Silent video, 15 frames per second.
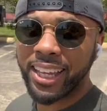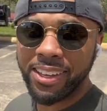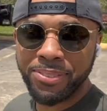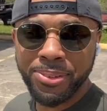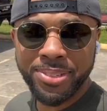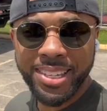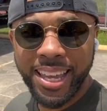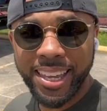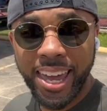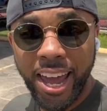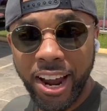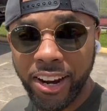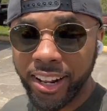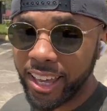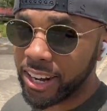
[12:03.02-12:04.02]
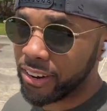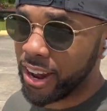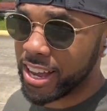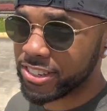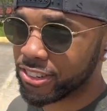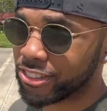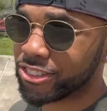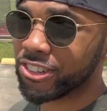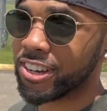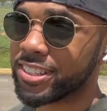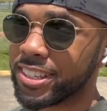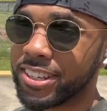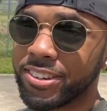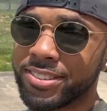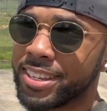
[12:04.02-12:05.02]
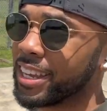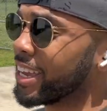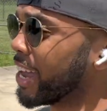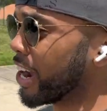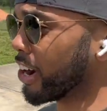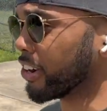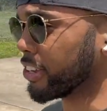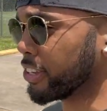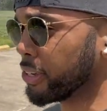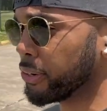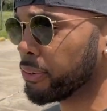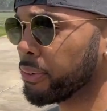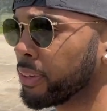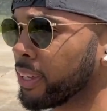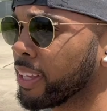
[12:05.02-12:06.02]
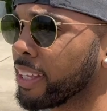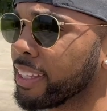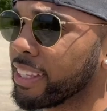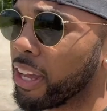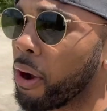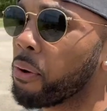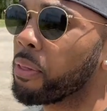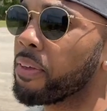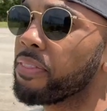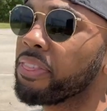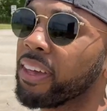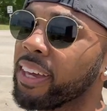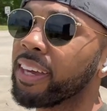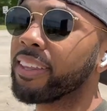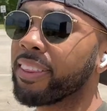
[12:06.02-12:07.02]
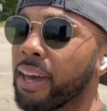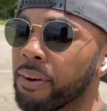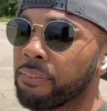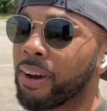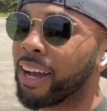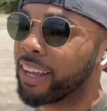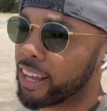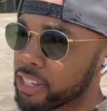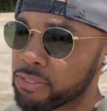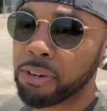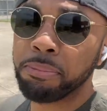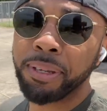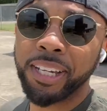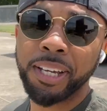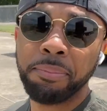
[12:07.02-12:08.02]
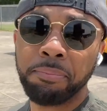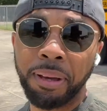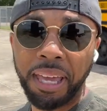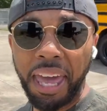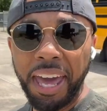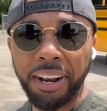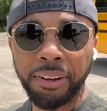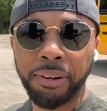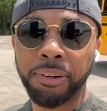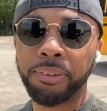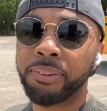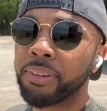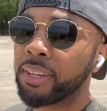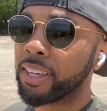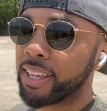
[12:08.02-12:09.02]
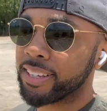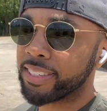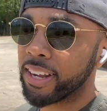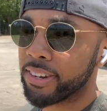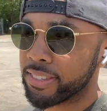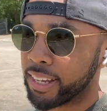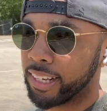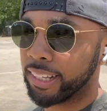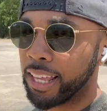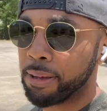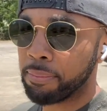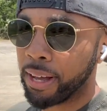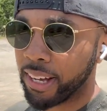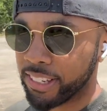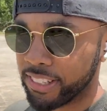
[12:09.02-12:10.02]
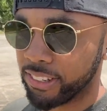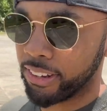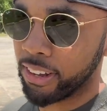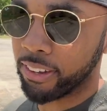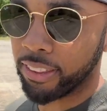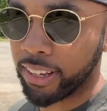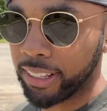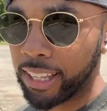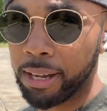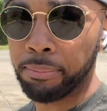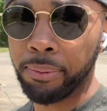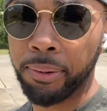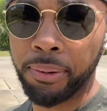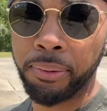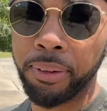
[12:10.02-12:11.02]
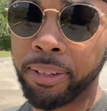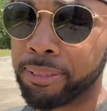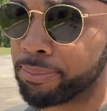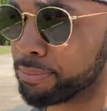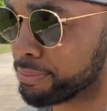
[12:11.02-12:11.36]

if you take care of the international trucks, it'll take care of you. The only thing that I guess will be mechanical is there's a clamp. I can show y'all the clamp real quick.